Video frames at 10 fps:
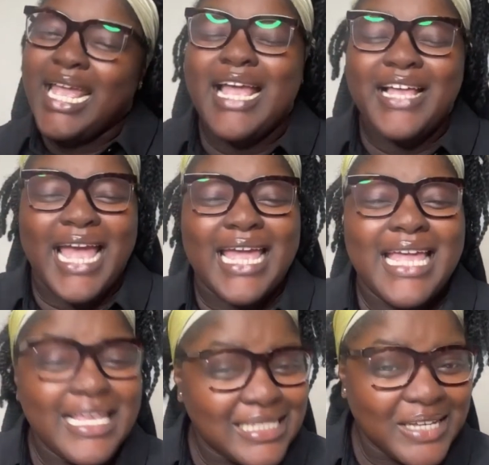Okay,
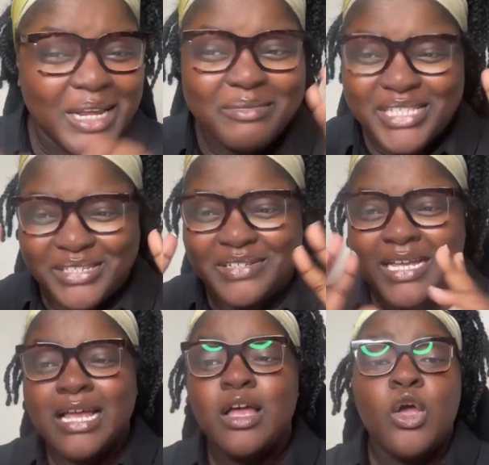and so number 2,
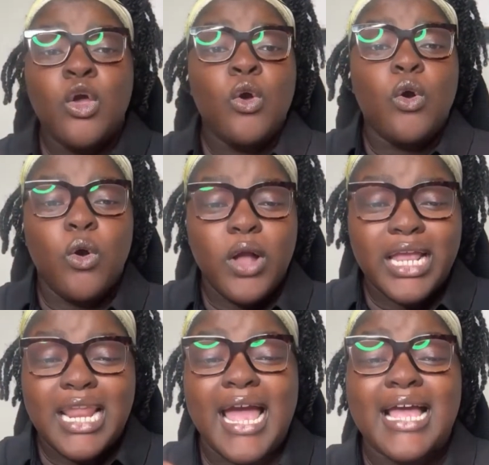
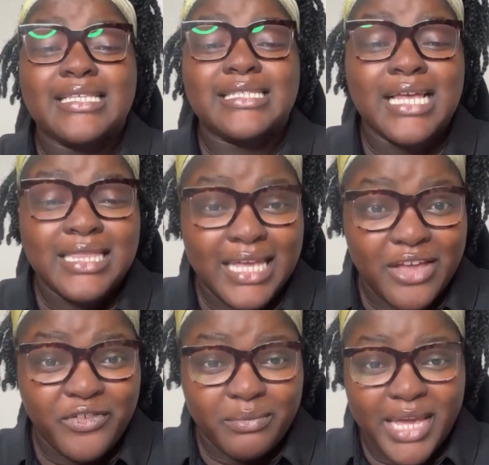organize the
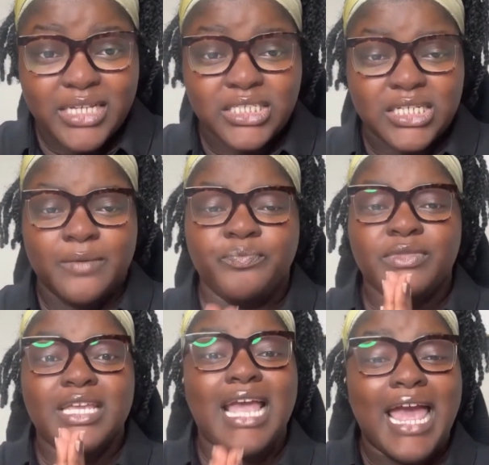information,
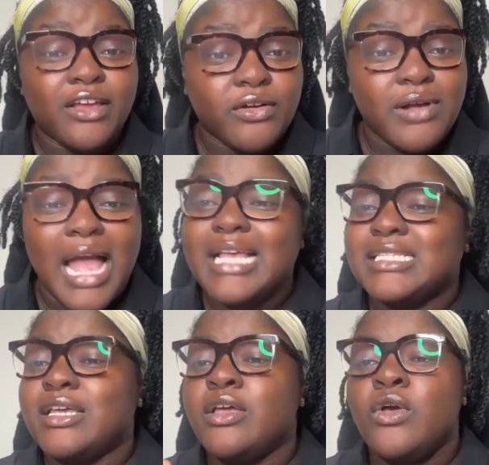categorize
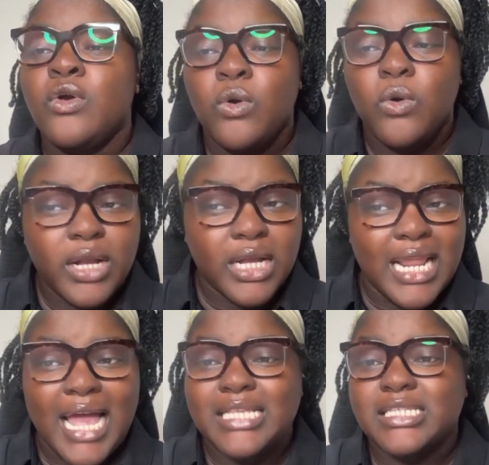it,
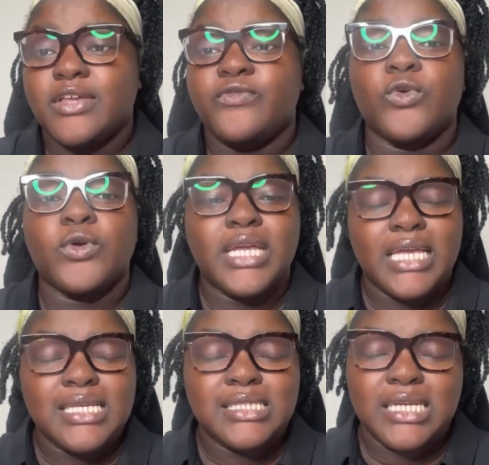organize it for
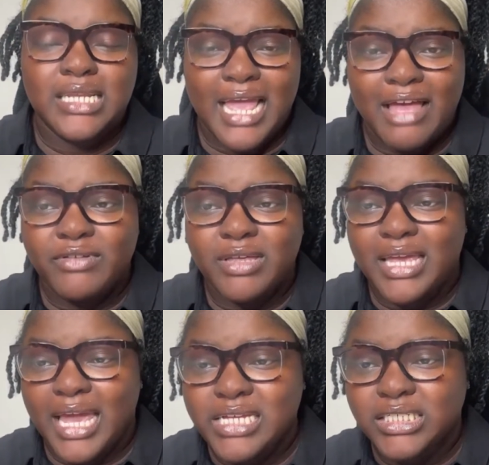easy
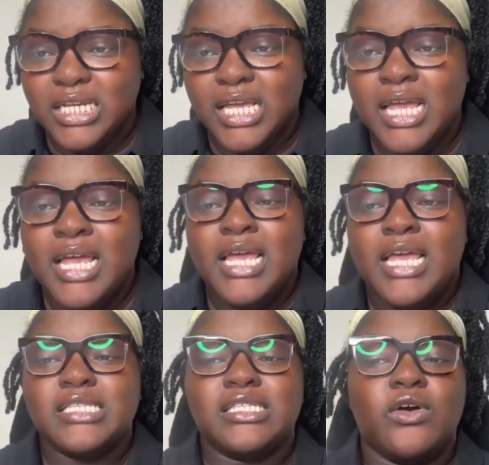navigation.
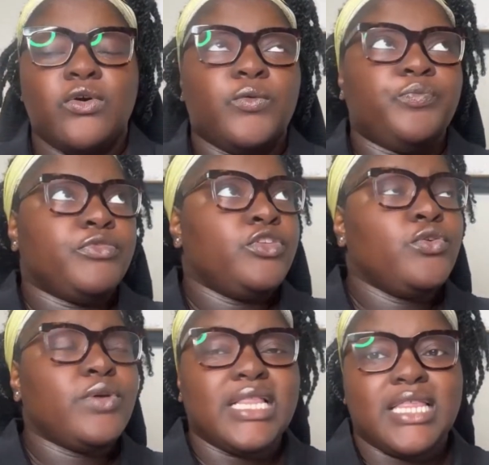And so
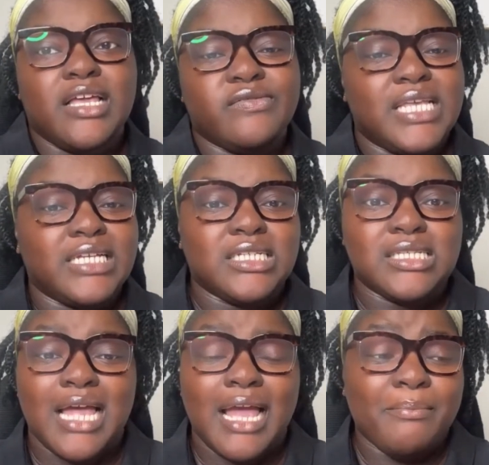you can think of
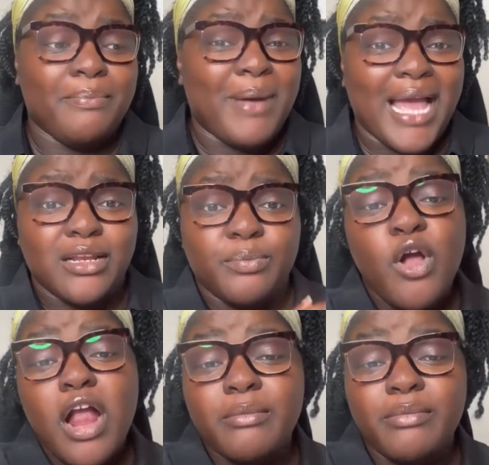sections like by
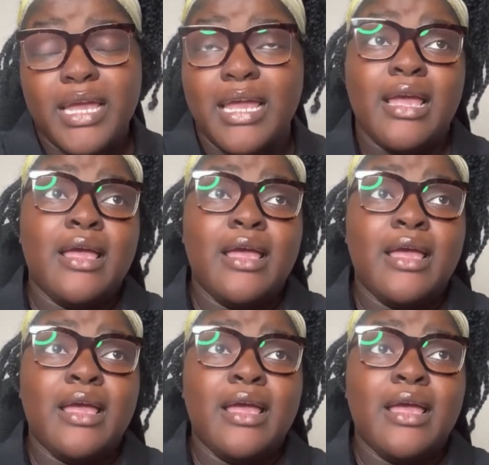department,